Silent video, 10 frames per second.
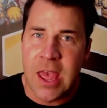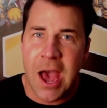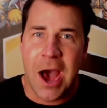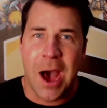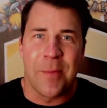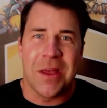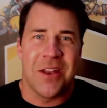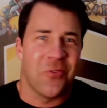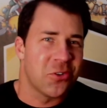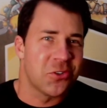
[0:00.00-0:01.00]
And
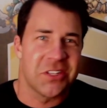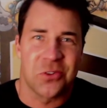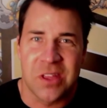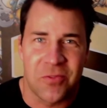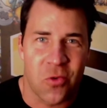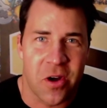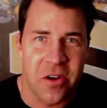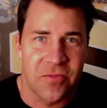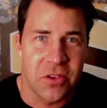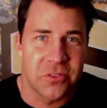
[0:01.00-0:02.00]
unfortunately, it's only at
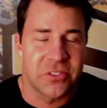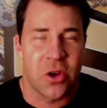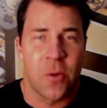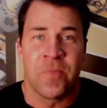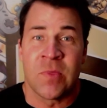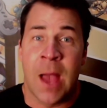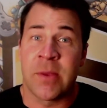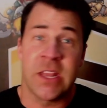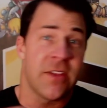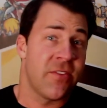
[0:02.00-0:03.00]
400 views. So I'm
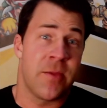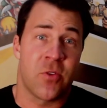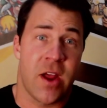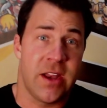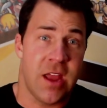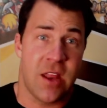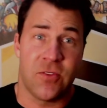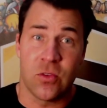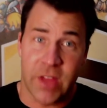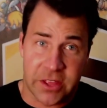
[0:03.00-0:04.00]
going to give him credit. And
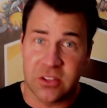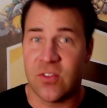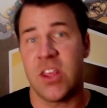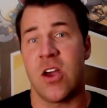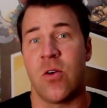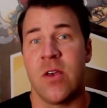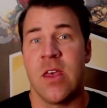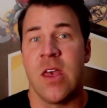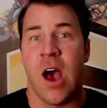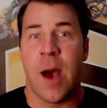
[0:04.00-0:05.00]
if you like this video,
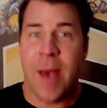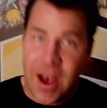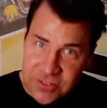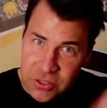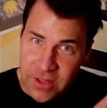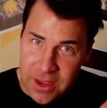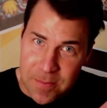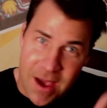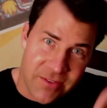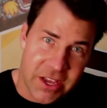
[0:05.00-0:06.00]
after you like
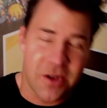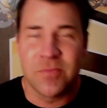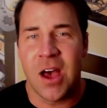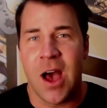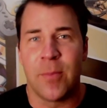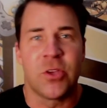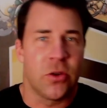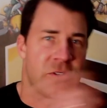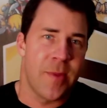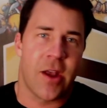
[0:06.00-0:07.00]
my video,
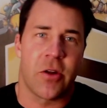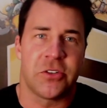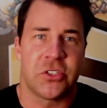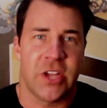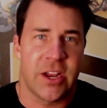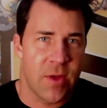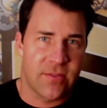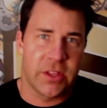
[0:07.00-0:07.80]
go to Matt Aldridge's channel. We have a